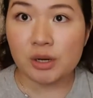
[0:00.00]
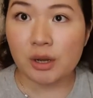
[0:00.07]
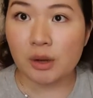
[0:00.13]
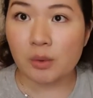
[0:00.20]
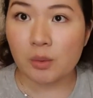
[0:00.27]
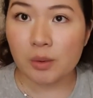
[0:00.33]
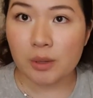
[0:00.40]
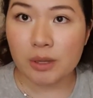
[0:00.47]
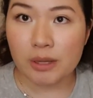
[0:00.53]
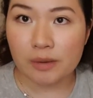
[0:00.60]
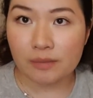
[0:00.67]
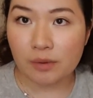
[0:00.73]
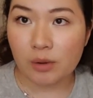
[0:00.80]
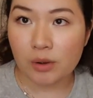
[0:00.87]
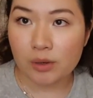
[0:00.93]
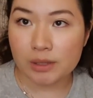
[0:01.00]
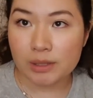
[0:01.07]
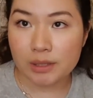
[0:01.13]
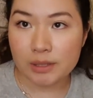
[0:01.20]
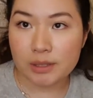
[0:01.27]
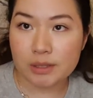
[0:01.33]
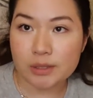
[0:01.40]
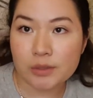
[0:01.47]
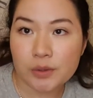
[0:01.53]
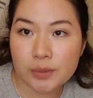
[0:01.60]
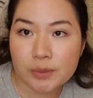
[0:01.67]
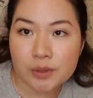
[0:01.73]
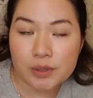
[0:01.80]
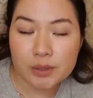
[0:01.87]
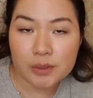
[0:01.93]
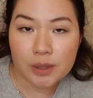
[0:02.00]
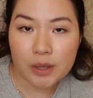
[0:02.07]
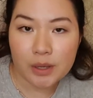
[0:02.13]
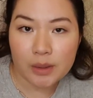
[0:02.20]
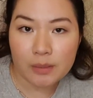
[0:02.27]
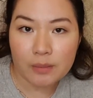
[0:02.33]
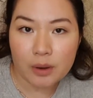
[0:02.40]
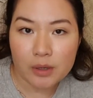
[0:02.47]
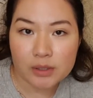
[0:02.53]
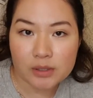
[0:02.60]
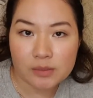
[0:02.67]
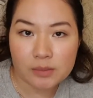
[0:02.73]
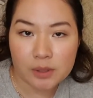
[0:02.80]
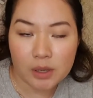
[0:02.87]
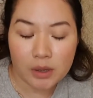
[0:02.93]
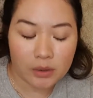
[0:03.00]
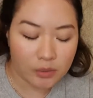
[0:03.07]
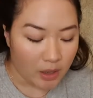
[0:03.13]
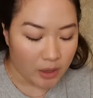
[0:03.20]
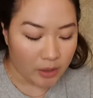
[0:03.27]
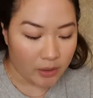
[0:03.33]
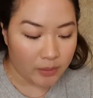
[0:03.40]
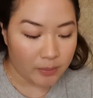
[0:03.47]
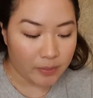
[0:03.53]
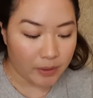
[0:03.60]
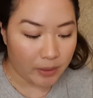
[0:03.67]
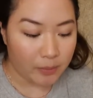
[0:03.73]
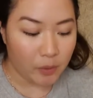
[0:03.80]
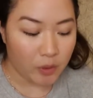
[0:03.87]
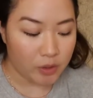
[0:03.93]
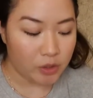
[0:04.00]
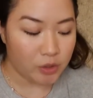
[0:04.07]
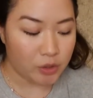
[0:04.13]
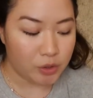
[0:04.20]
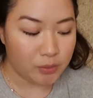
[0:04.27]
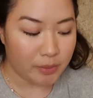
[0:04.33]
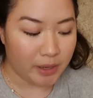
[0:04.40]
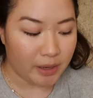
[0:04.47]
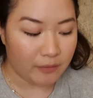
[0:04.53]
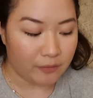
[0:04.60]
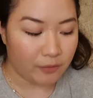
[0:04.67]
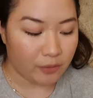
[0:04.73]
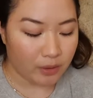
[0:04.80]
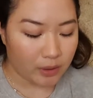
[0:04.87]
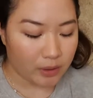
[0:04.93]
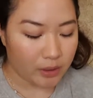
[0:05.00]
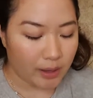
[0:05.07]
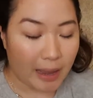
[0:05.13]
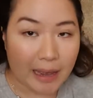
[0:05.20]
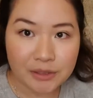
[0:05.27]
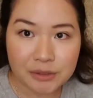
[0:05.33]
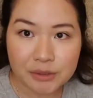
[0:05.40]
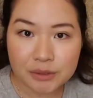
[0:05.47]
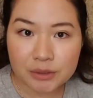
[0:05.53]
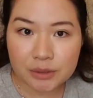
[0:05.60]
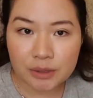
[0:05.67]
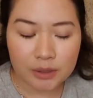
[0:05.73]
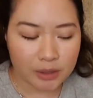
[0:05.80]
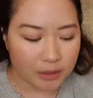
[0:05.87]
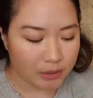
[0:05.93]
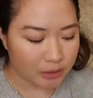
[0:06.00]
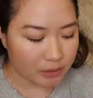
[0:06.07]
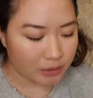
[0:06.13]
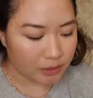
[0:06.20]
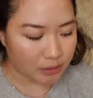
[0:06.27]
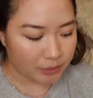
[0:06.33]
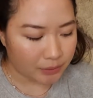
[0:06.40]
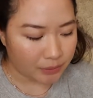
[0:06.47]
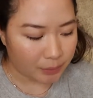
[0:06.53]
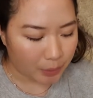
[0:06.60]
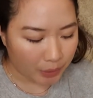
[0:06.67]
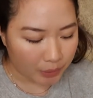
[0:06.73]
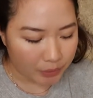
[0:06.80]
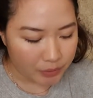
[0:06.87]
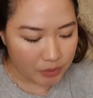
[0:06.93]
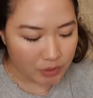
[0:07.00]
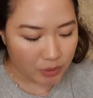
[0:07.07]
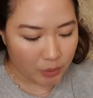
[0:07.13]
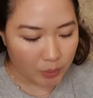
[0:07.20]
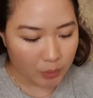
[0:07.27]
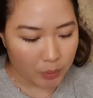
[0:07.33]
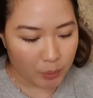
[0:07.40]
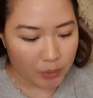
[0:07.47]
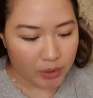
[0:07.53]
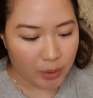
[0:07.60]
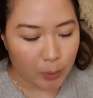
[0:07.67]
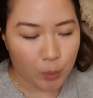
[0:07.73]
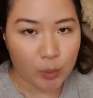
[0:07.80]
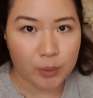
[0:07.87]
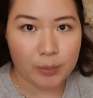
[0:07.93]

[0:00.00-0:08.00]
I will leave it on the description box below, but I'm going to make for an adult one, so that will